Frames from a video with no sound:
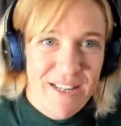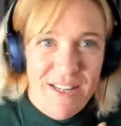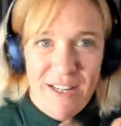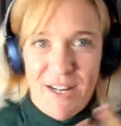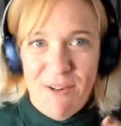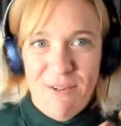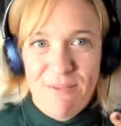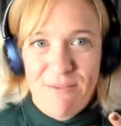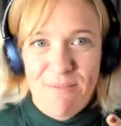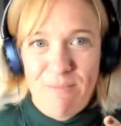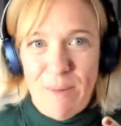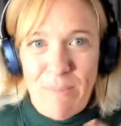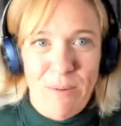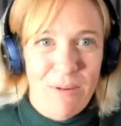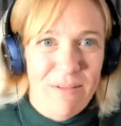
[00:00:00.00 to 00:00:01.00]
you know
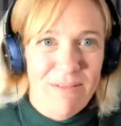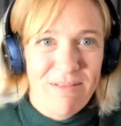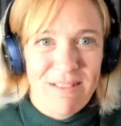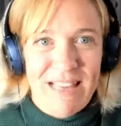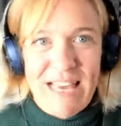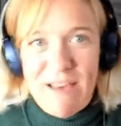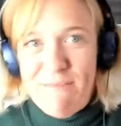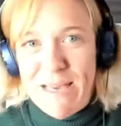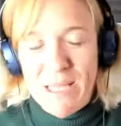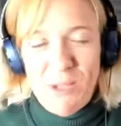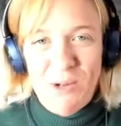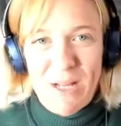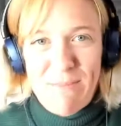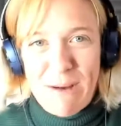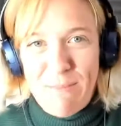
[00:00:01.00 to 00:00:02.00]
people hear me
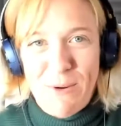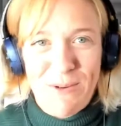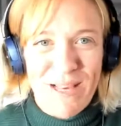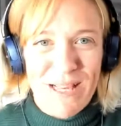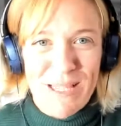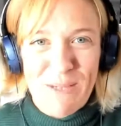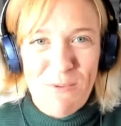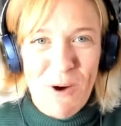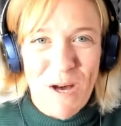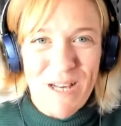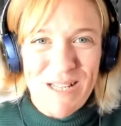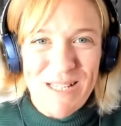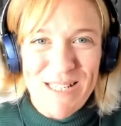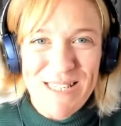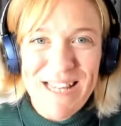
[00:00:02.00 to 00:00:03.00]
talking about podcasts and what I
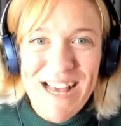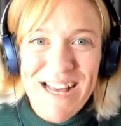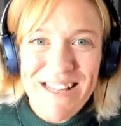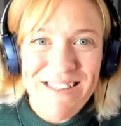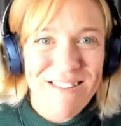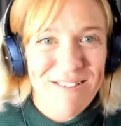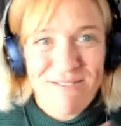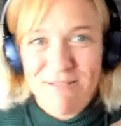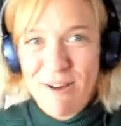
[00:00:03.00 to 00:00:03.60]
understand,